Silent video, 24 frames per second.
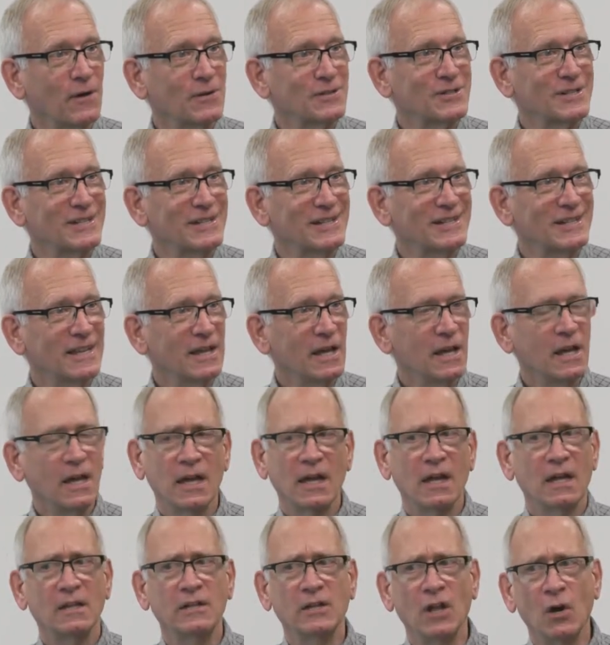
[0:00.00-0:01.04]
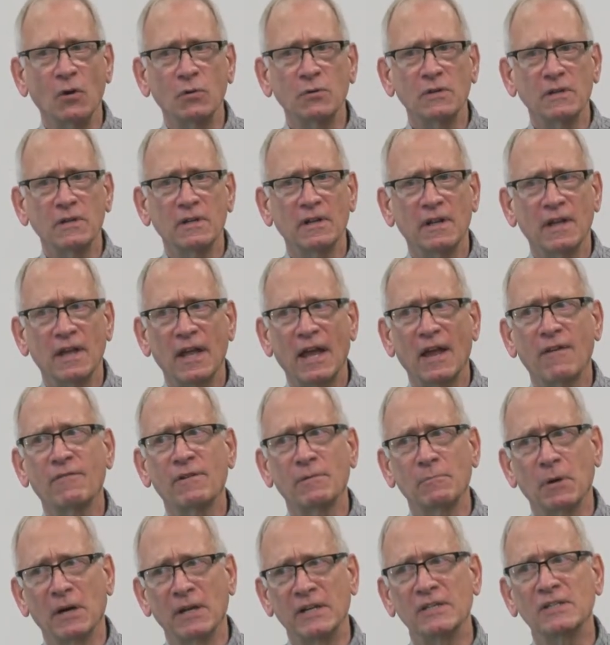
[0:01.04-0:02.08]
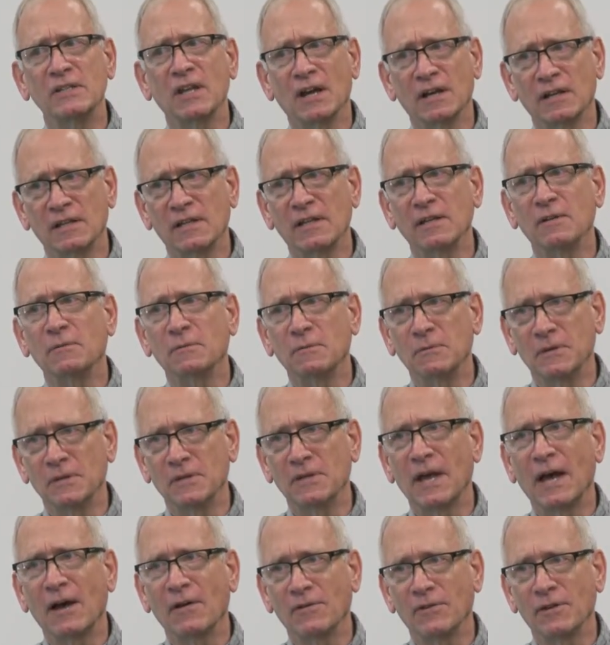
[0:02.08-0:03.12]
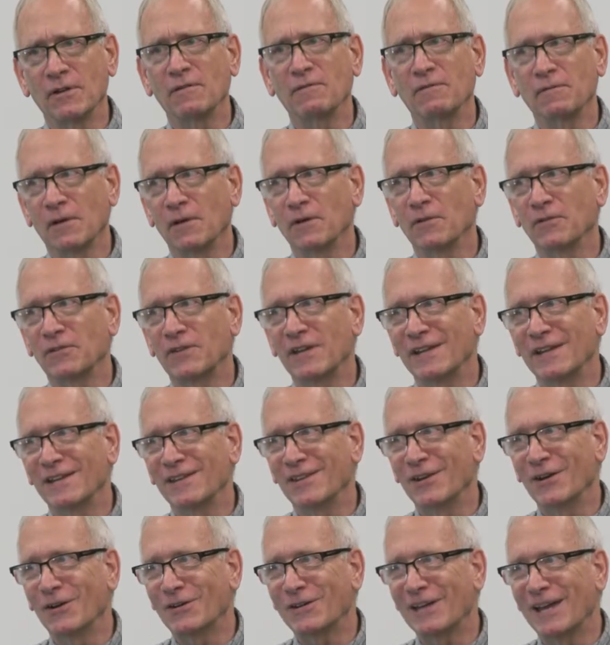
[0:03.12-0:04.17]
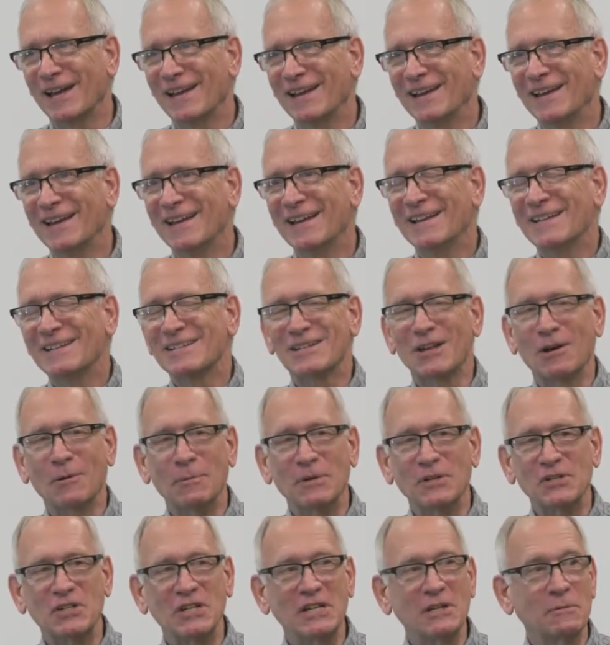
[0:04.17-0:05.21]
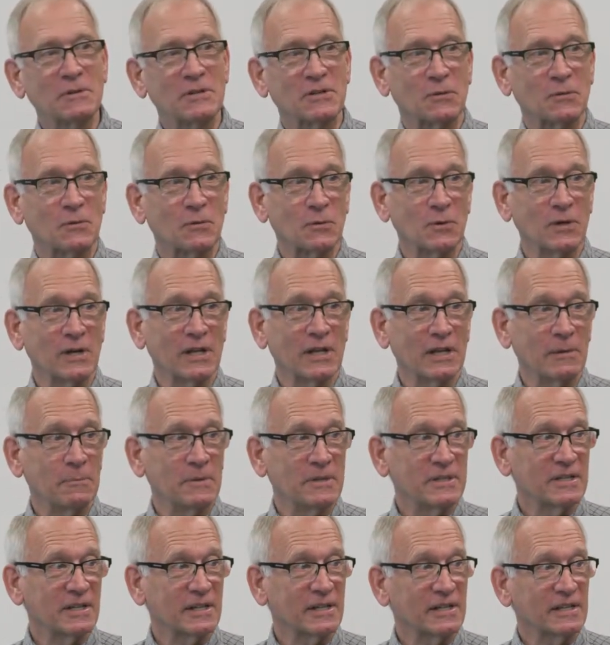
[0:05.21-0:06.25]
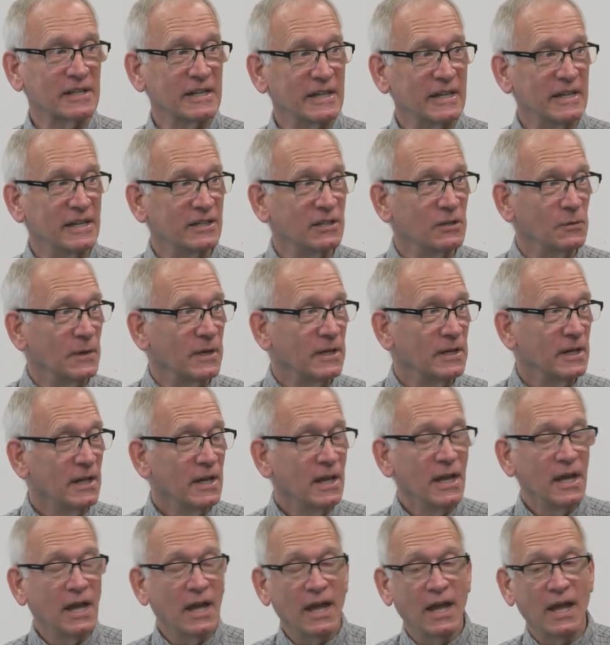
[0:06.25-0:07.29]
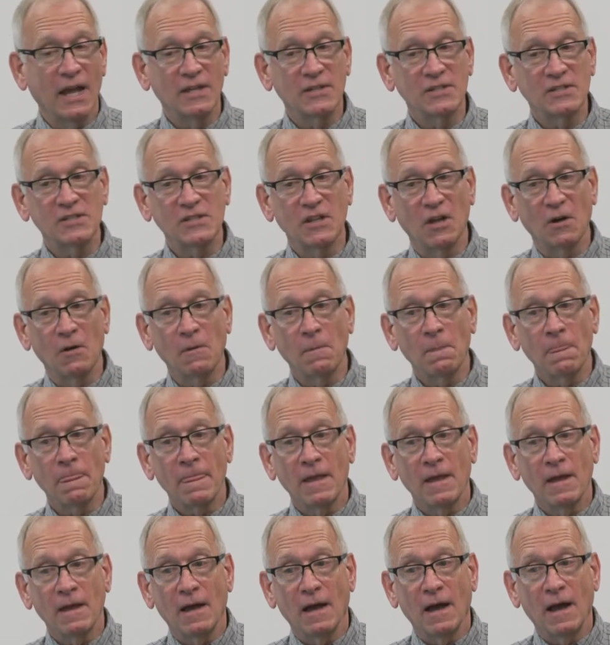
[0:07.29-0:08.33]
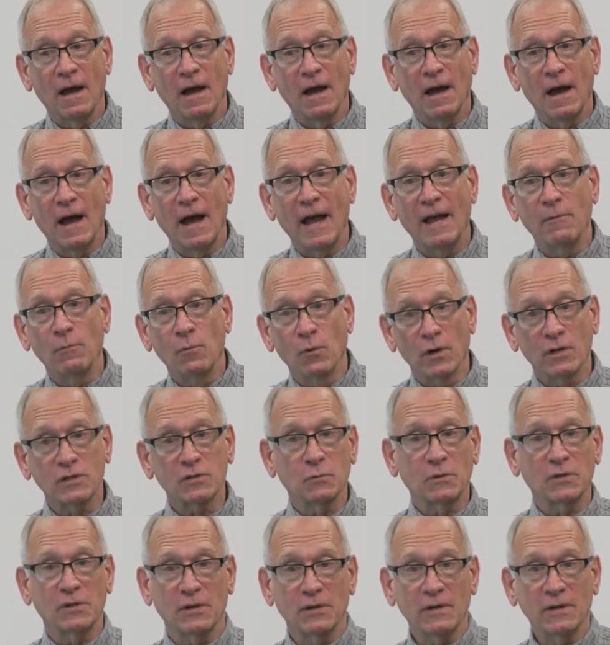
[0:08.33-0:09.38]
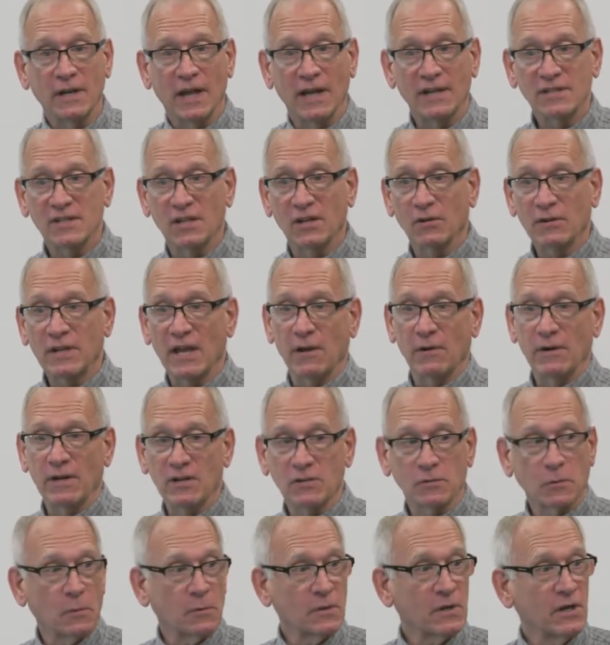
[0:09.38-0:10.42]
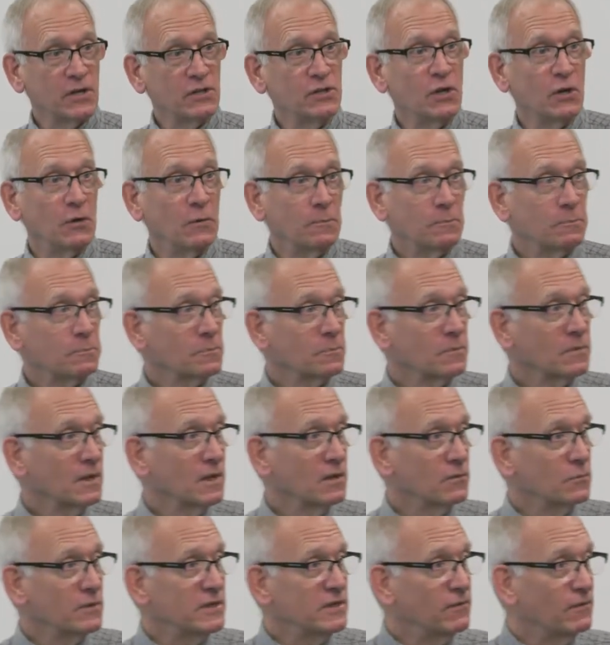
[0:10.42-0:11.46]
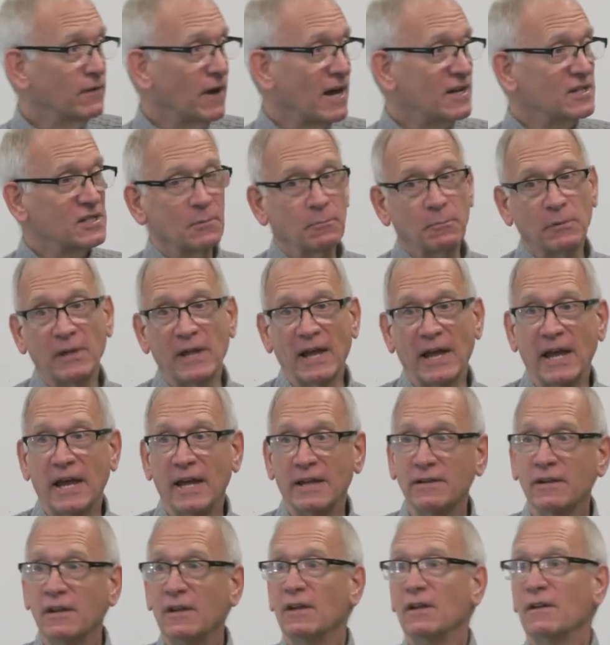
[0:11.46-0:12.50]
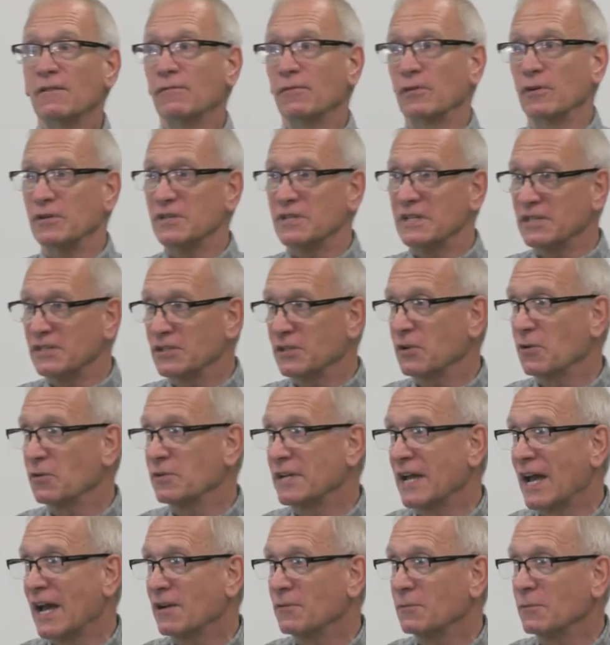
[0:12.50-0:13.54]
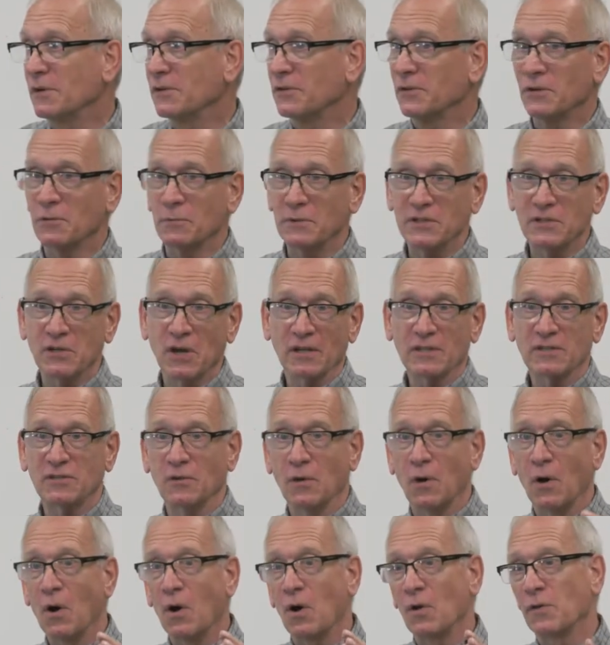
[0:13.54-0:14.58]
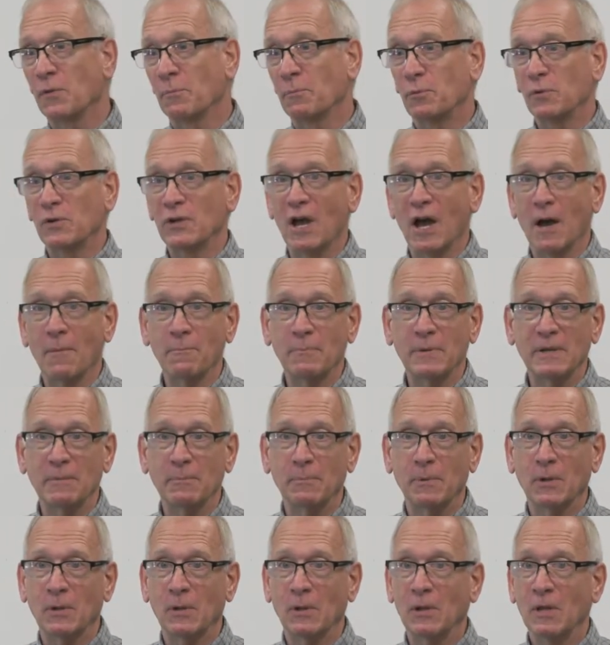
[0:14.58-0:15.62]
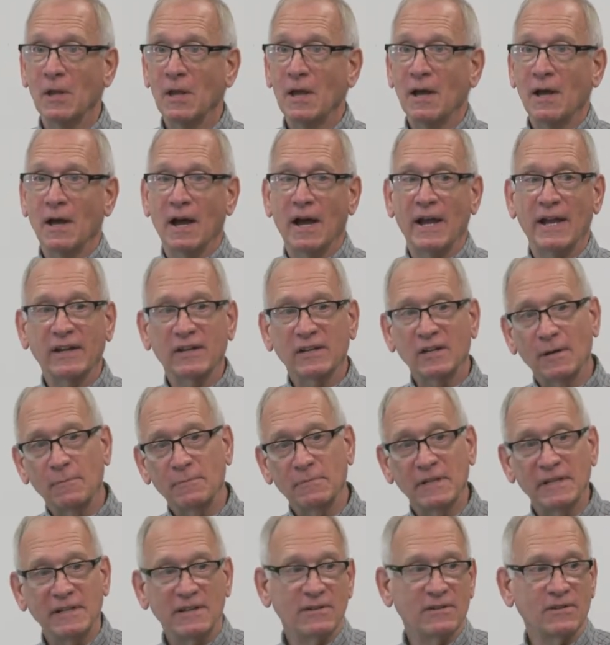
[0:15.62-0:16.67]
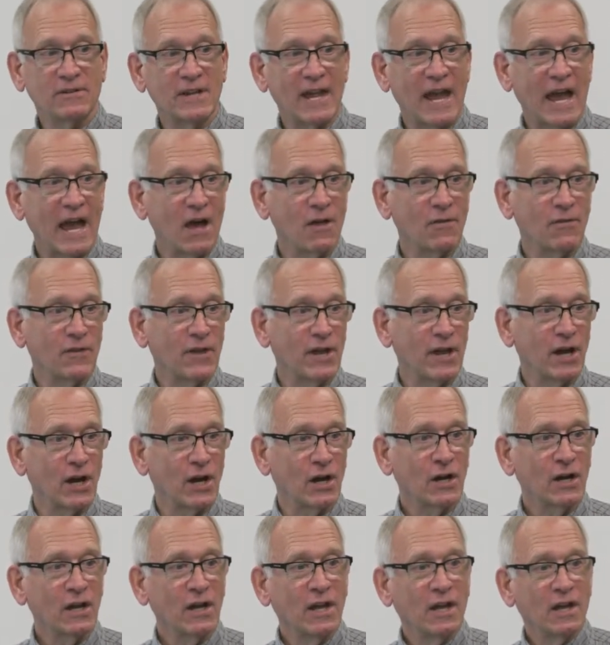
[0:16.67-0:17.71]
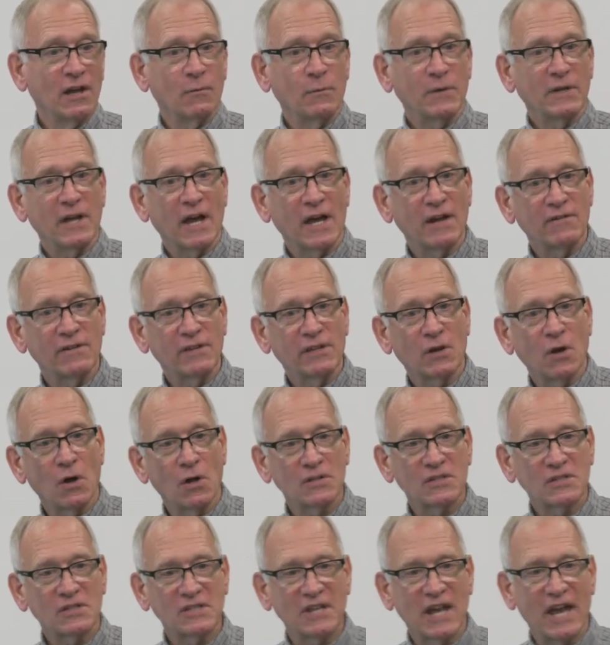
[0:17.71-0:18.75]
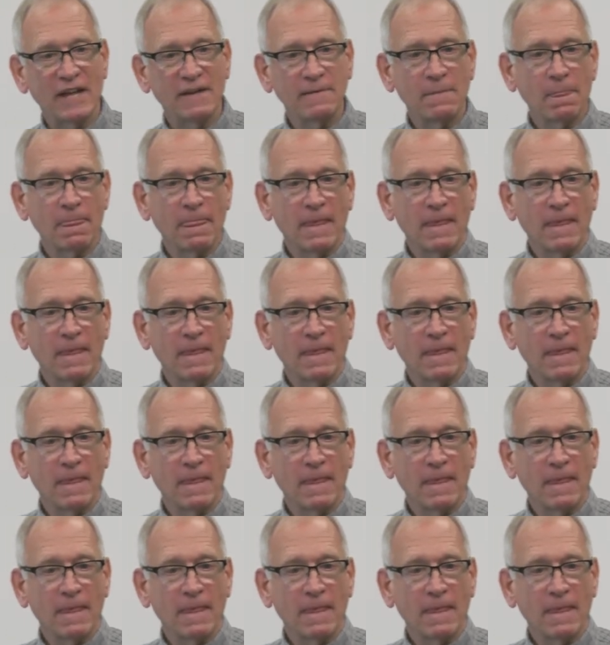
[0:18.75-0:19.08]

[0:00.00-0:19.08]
false teeth. Note, everybody's ugly without their false teeth, okay? So, but she was really particularly into it. And so uh, I worked with her and I said, okay, here's what we're going to do. And we devised a plan for her teeth to go down with her. We talked to all the pre op people. I accompanied her down there. We got everything all set.